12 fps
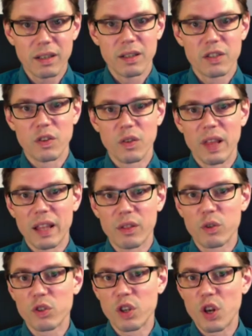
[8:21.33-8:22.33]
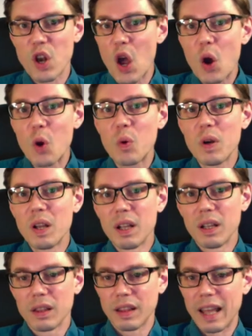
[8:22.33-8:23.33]
so that there's no
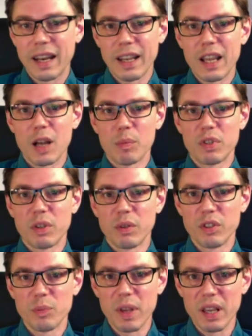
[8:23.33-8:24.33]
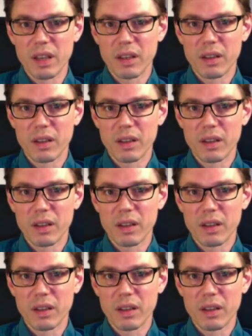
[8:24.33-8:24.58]
letting up, so to speak,